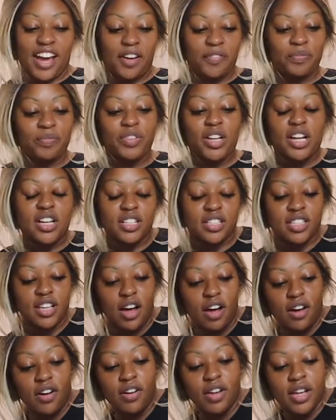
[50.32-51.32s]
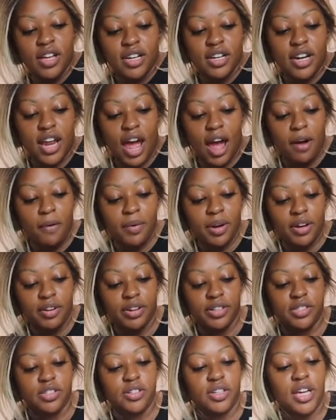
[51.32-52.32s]
Okay. So now we're
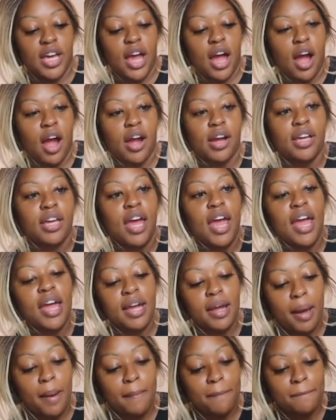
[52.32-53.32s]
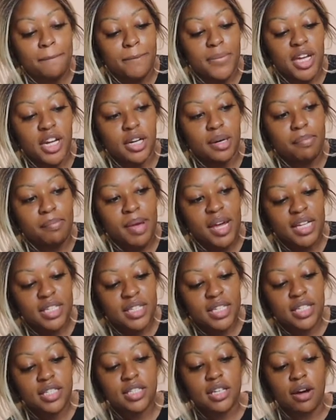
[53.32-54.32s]
going to get our cake
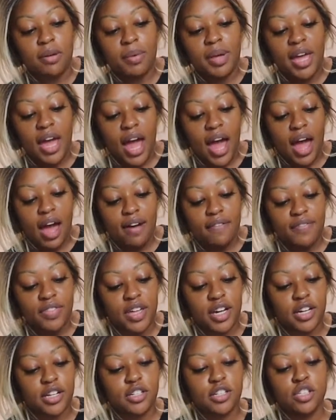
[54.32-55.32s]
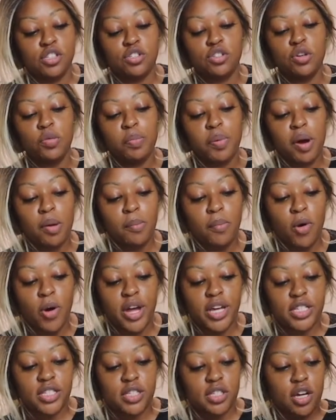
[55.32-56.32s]
mixes. So we have the super
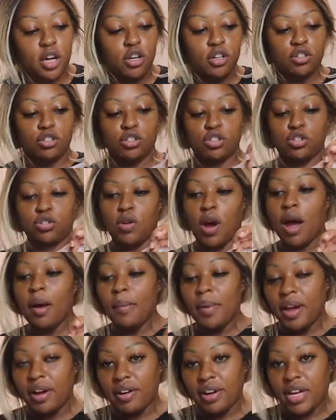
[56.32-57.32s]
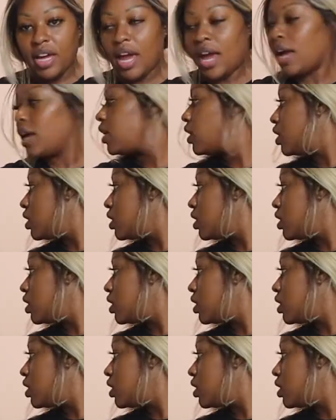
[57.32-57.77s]
moist strawberry cake.